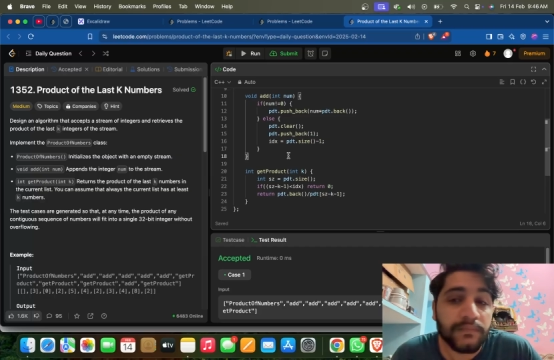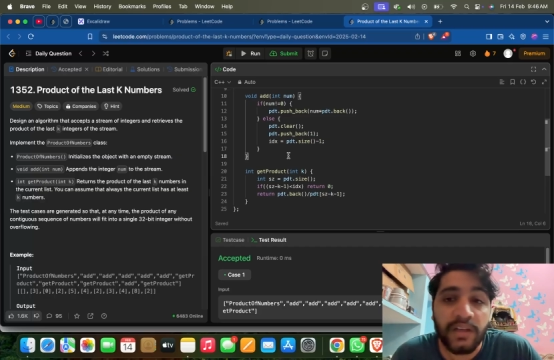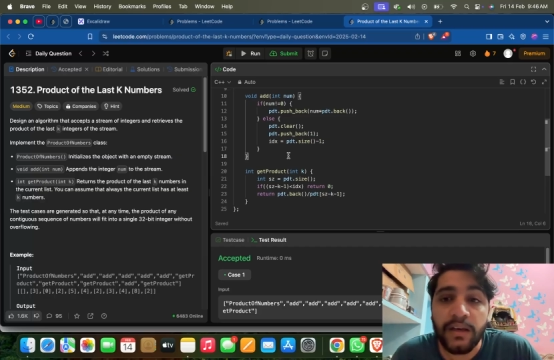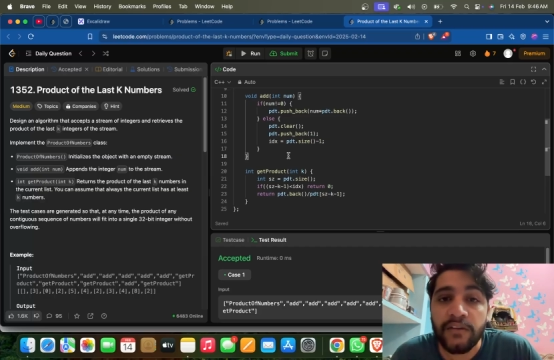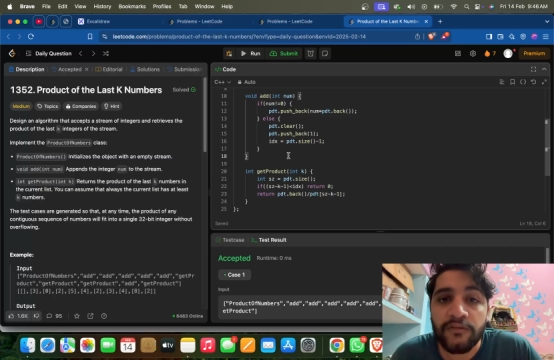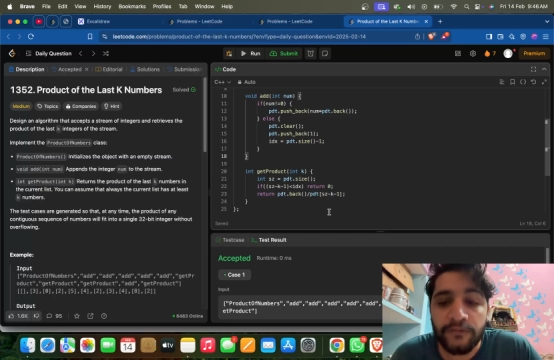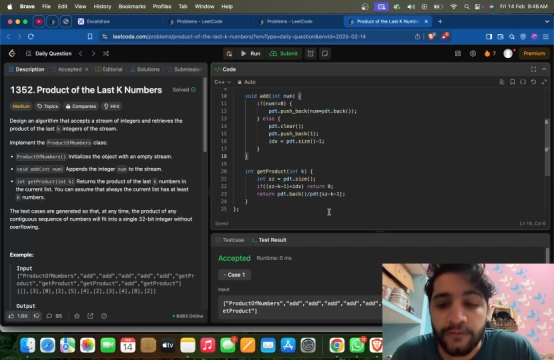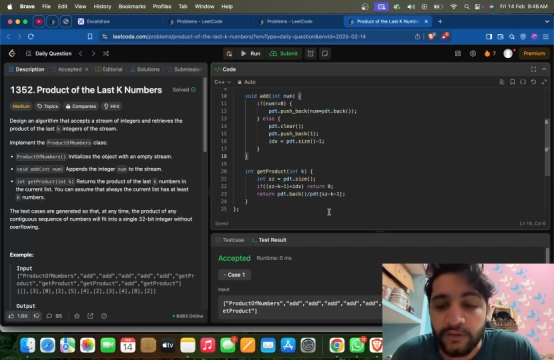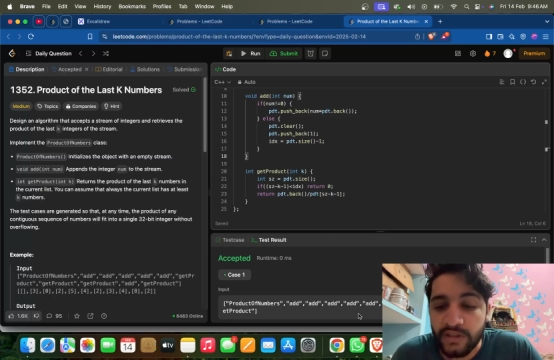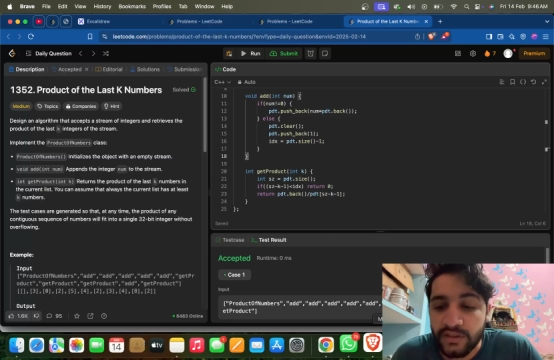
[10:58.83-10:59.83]
have
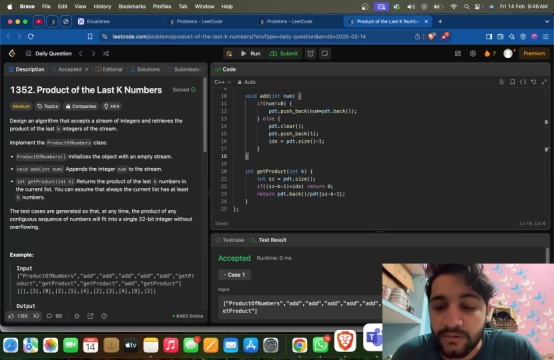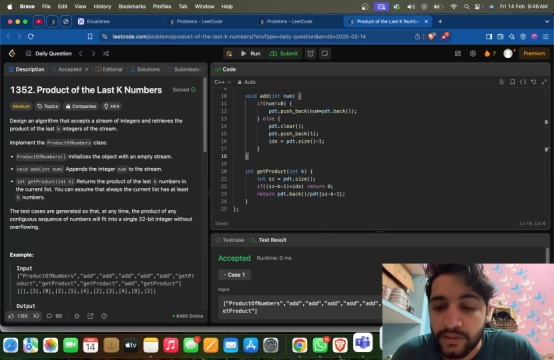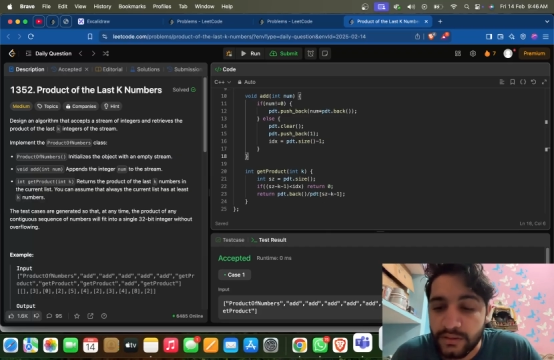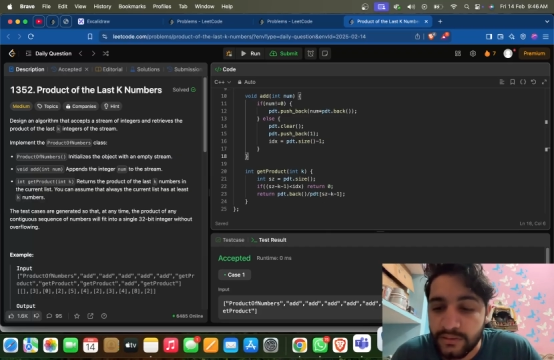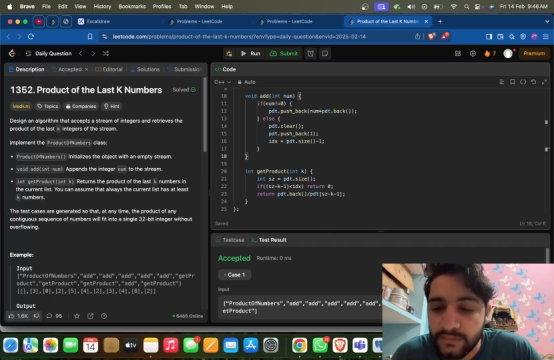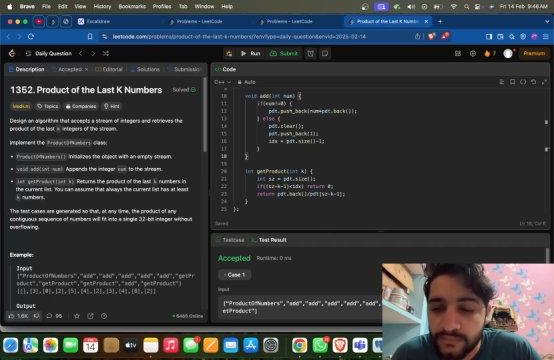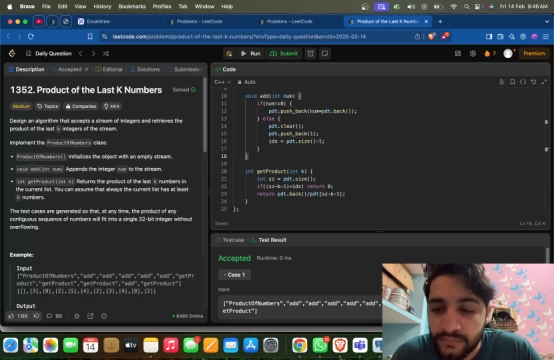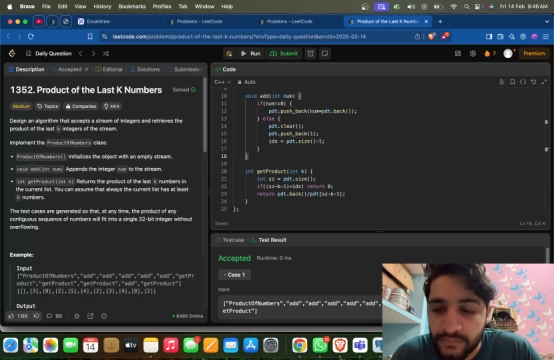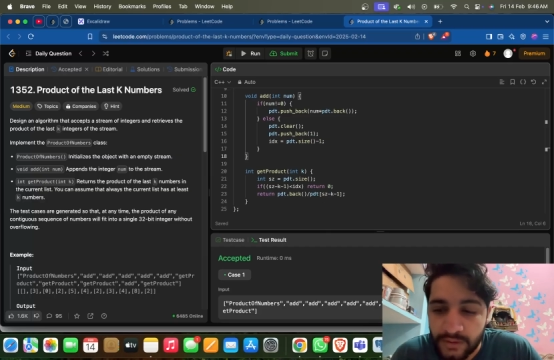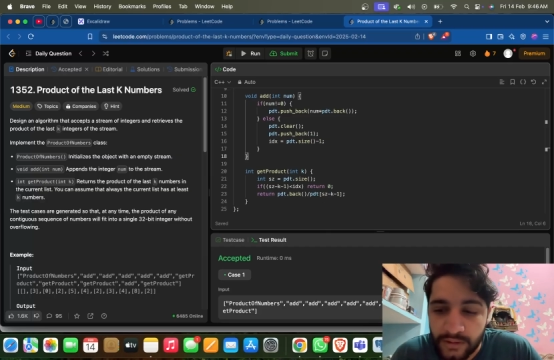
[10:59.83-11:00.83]
for this question,
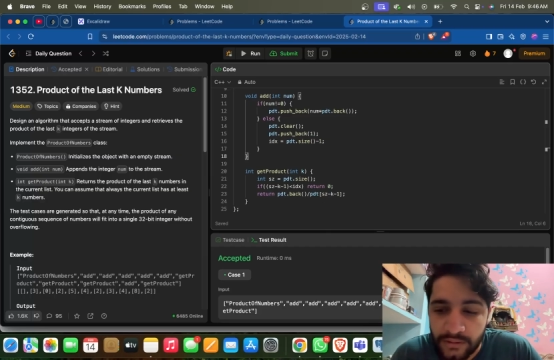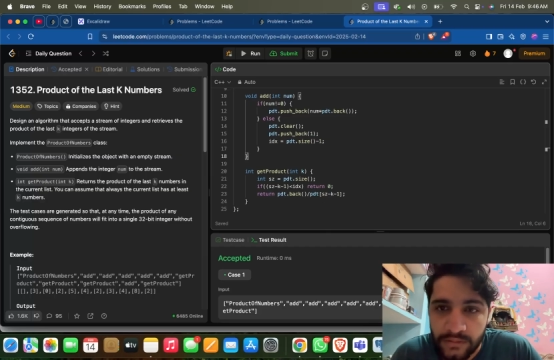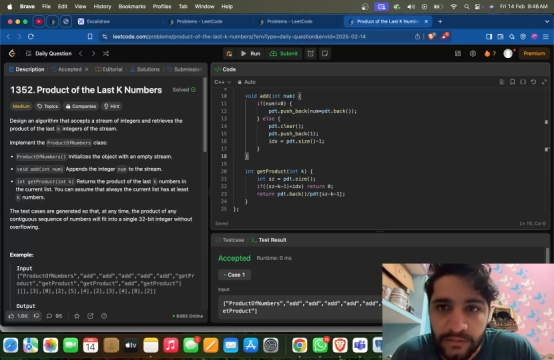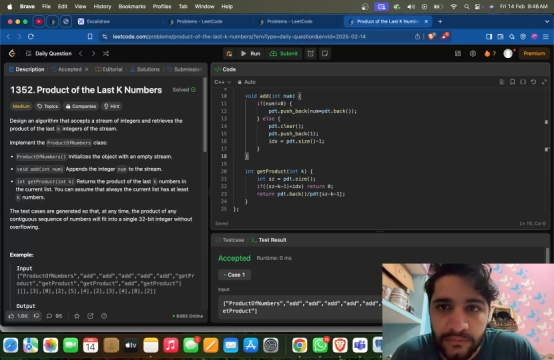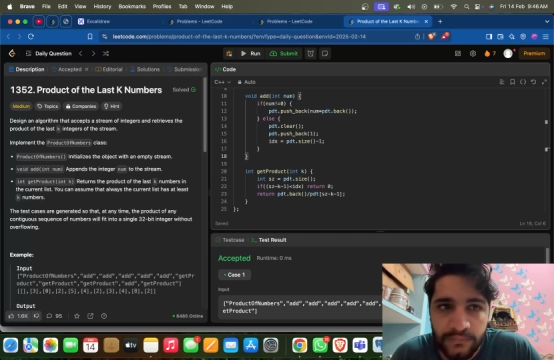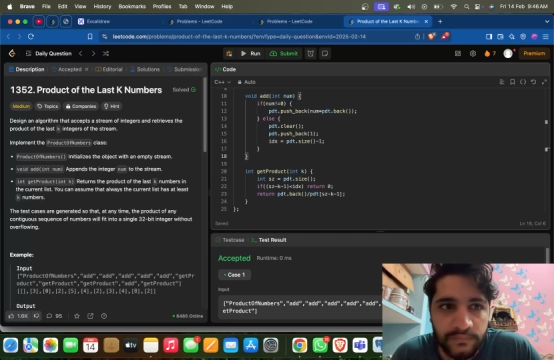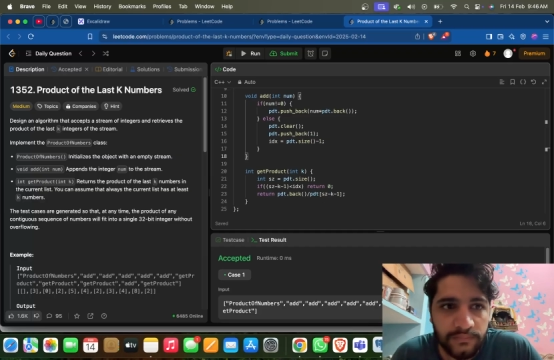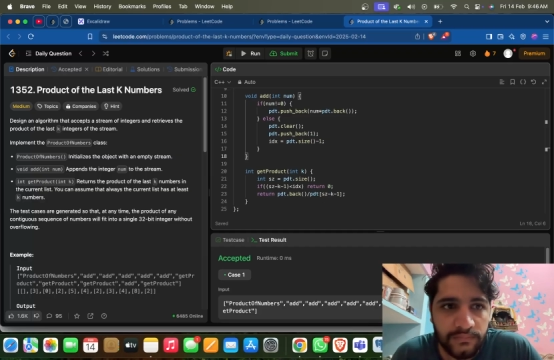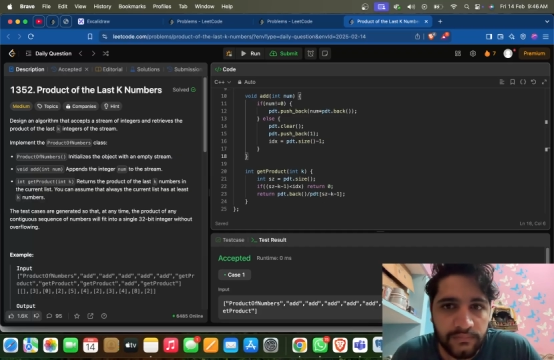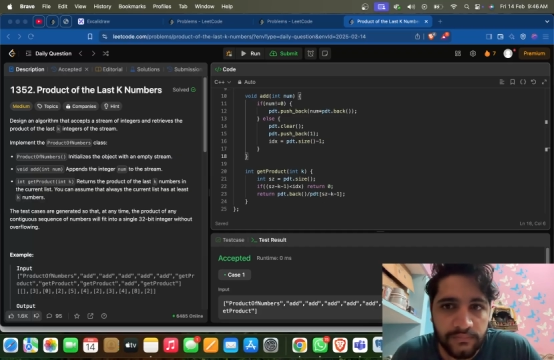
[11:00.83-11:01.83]
and
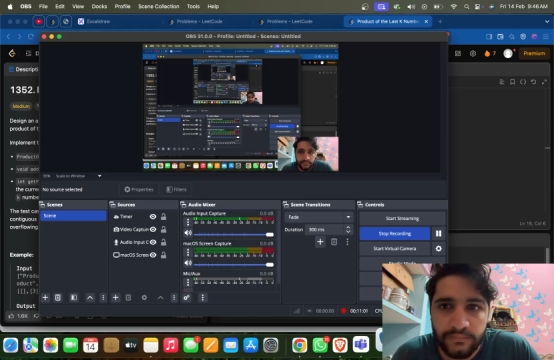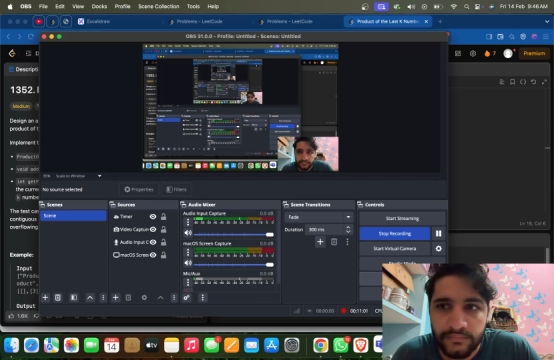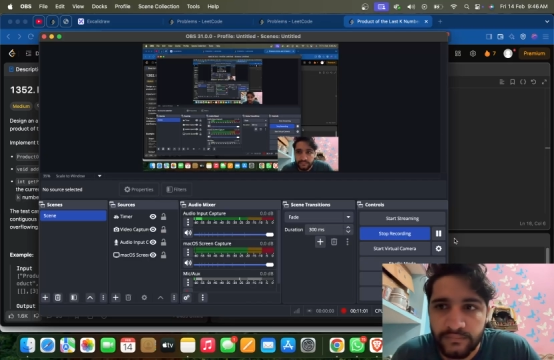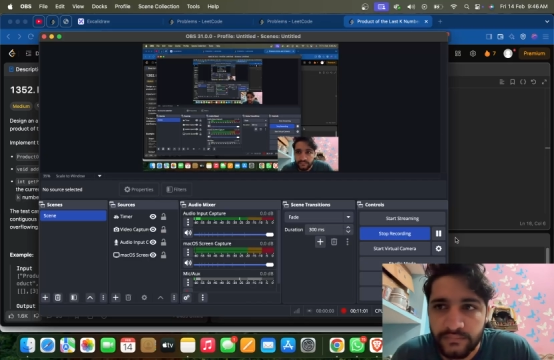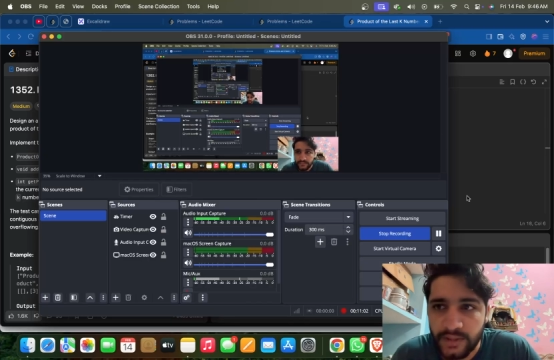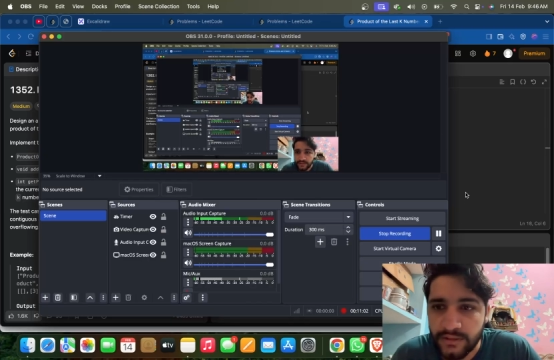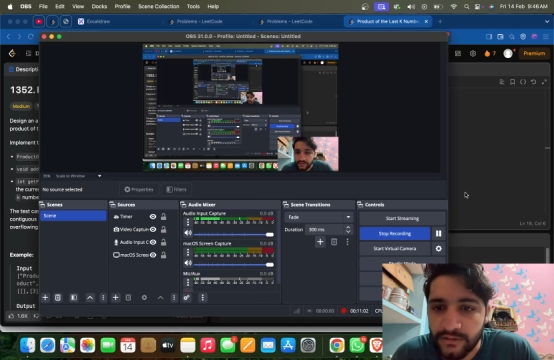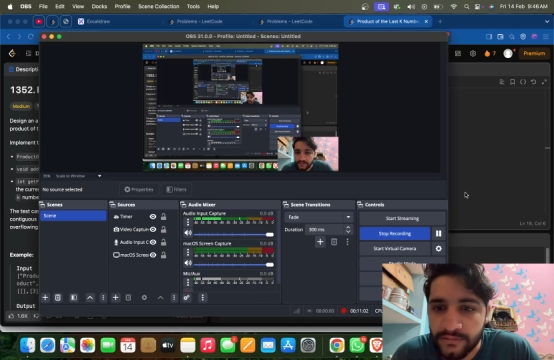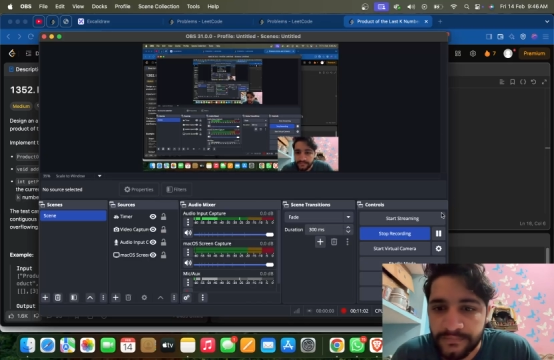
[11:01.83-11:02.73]
that's all.